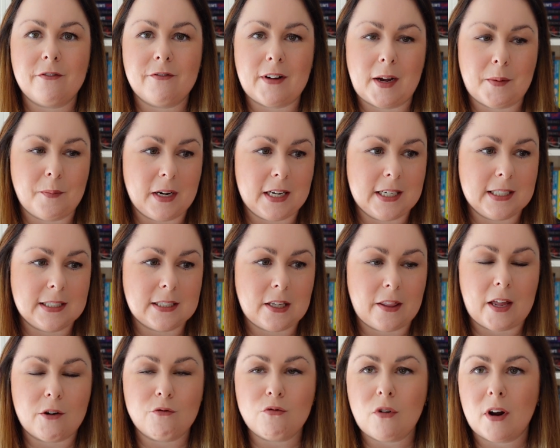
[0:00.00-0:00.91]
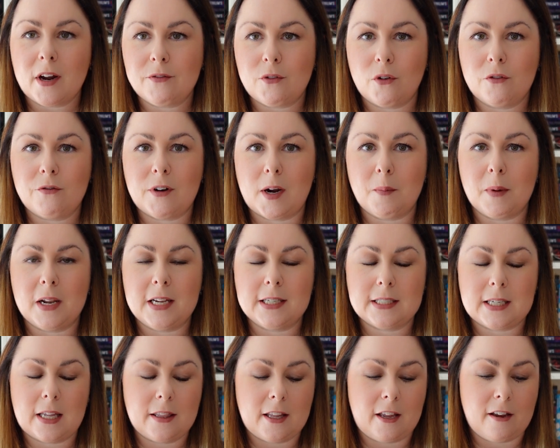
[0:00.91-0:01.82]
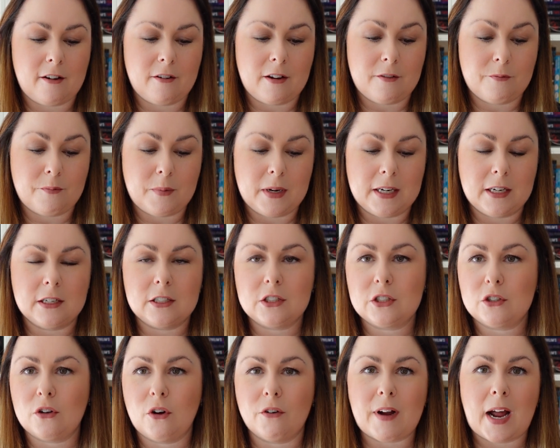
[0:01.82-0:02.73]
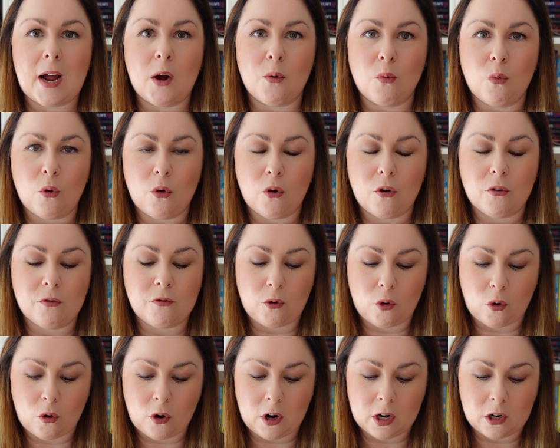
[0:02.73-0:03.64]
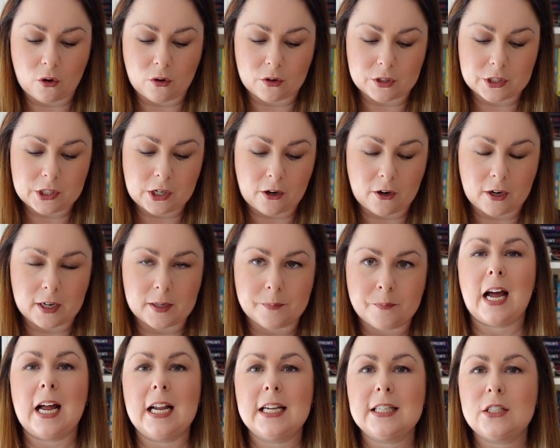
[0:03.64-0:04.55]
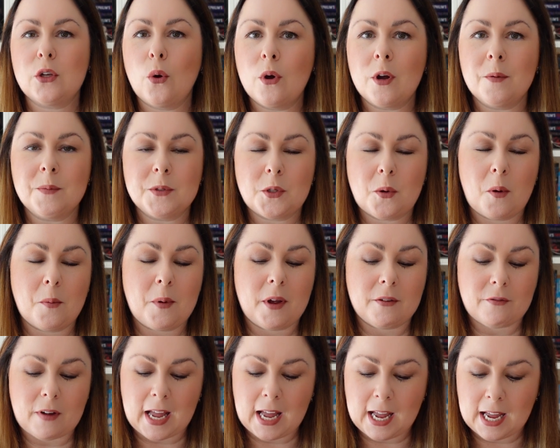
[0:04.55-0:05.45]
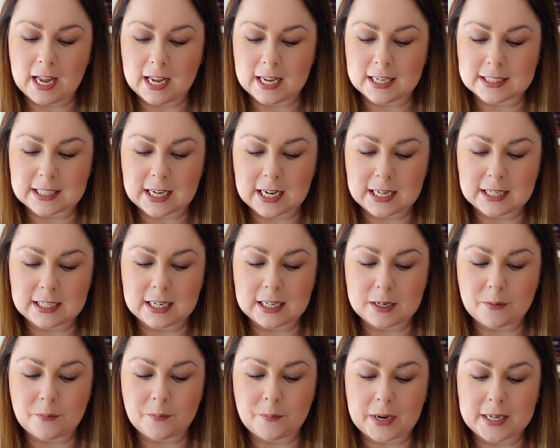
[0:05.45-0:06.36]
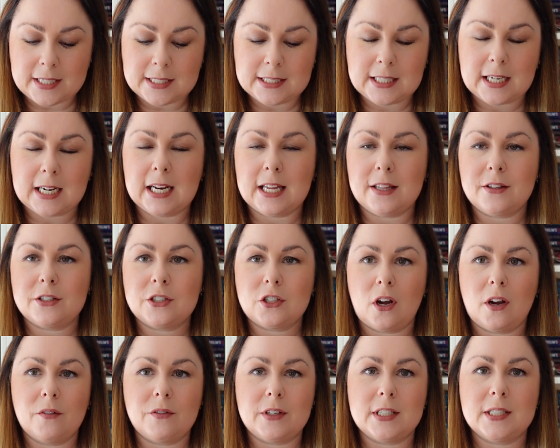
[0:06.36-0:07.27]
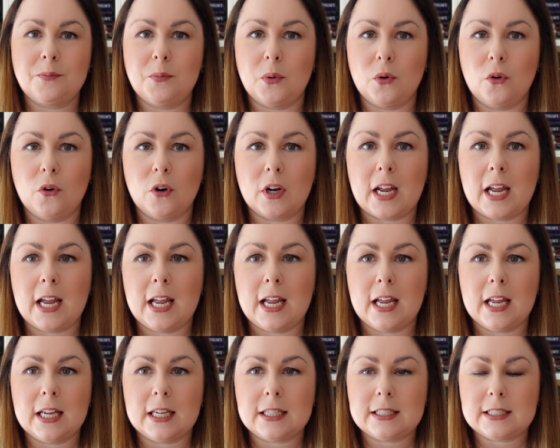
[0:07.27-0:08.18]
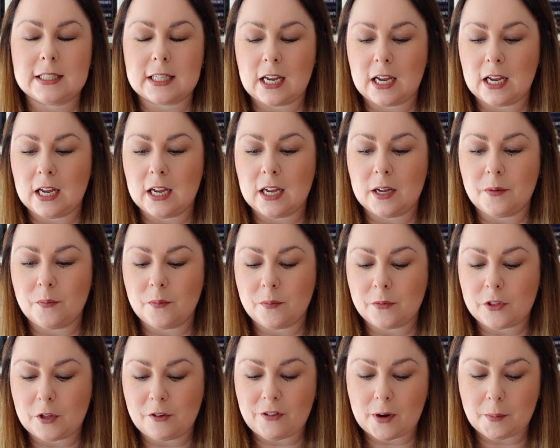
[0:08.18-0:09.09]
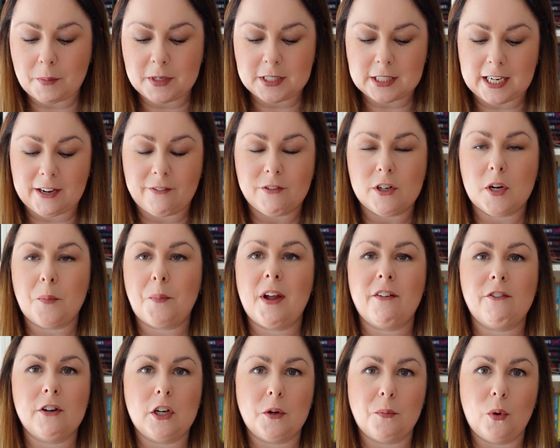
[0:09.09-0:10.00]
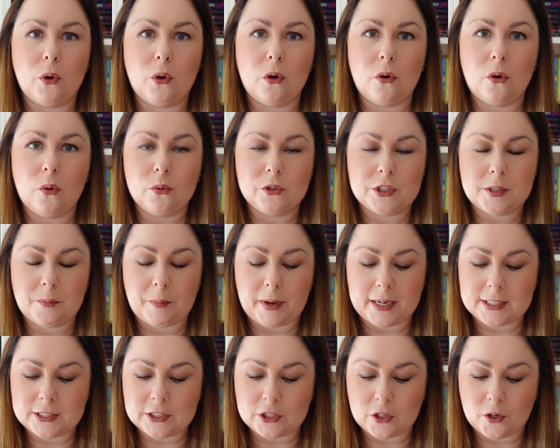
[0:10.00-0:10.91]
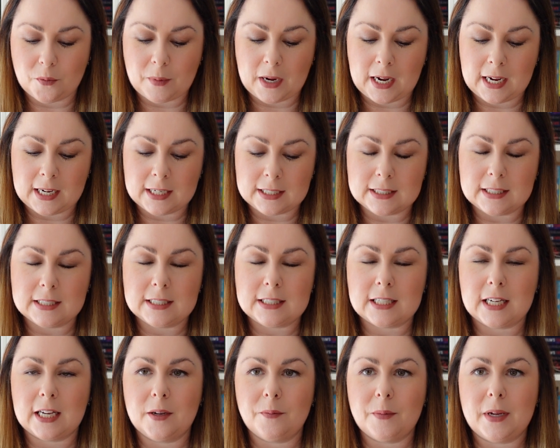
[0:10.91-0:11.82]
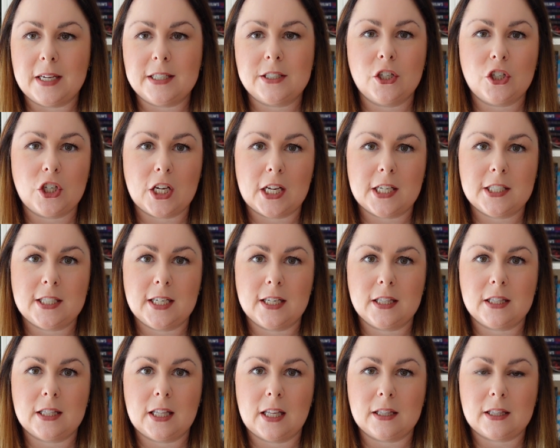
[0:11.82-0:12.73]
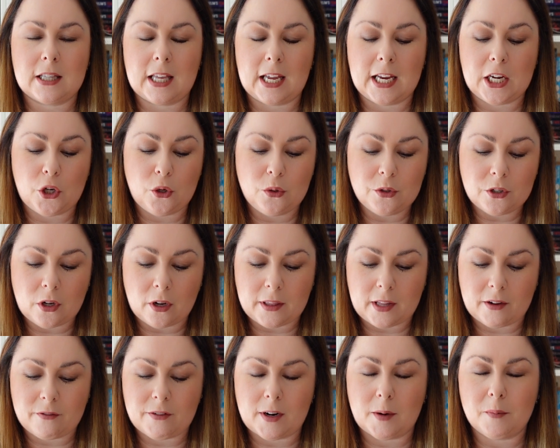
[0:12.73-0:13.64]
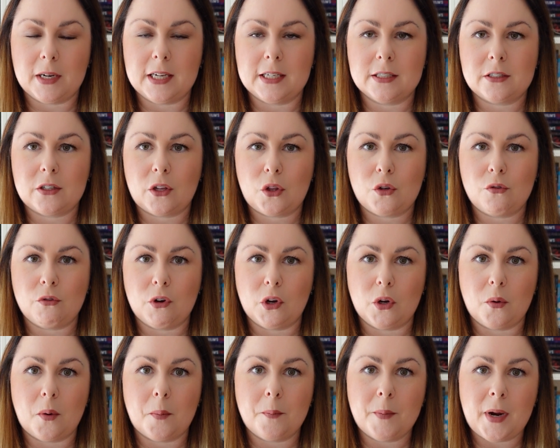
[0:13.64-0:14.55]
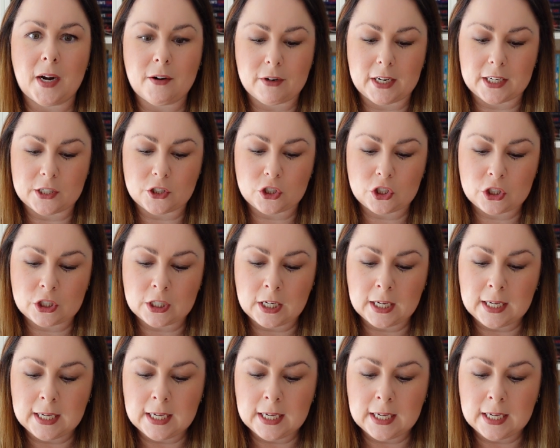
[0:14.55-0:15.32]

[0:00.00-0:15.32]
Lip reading: families, so they're rival families and they've been sort of at war for a long time. And it's all come to a bit of a head, and basically at the start of this book the families are given a bit of an ultimatum, and it's suggested that they unite their families through marriage.